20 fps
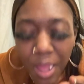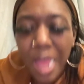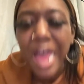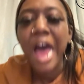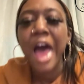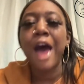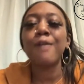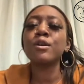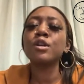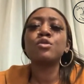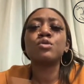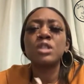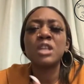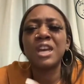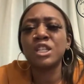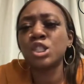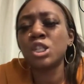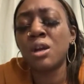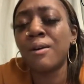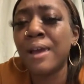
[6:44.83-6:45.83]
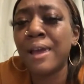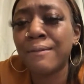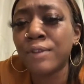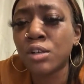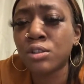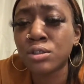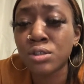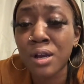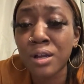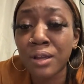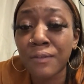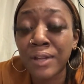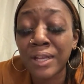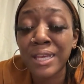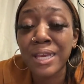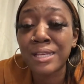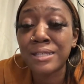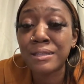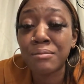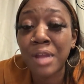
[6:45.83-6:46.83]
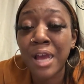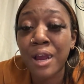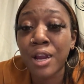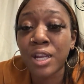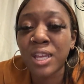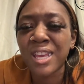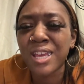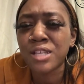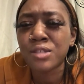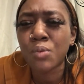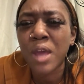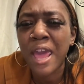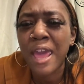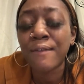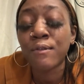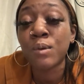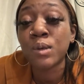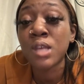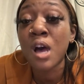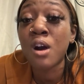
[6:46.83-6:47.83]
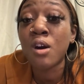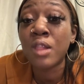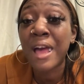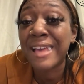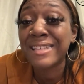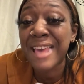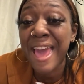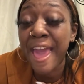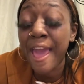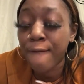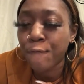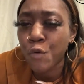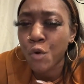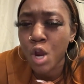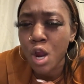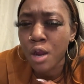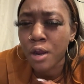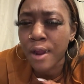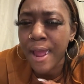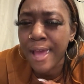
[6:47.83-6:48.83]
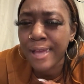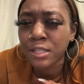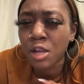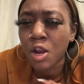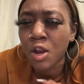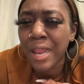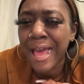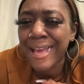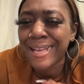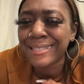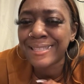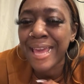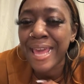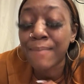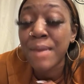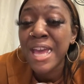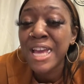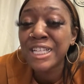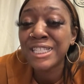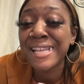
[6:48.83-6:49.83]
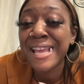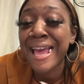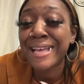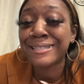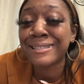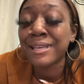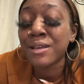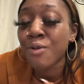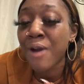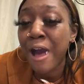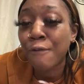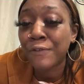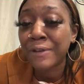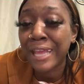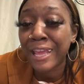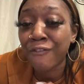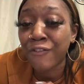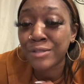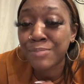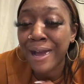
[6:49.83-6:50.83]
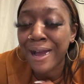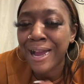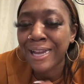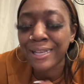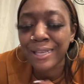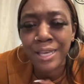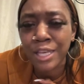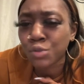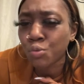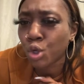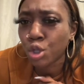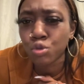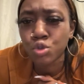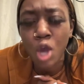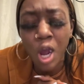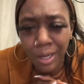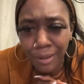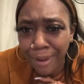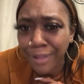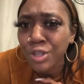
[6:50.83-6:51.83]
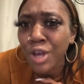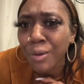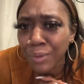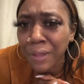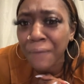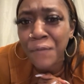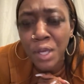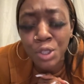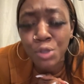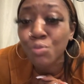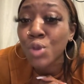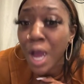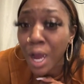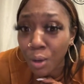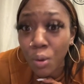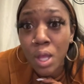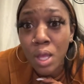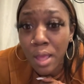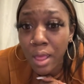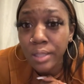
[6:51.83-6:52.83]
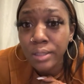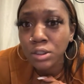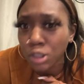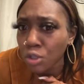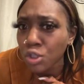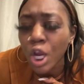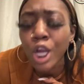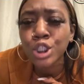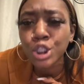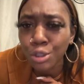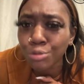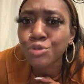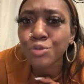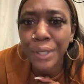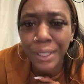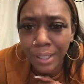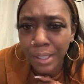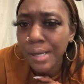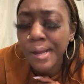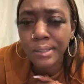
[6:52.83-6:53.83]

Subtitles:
How are you saying she don't have no control over the kids, them not her kids, when Ava was whole last half for her, has her last name. She has legal affidavits behind the kids. What are you talking about? Talk what the fuck you know. Those are her children.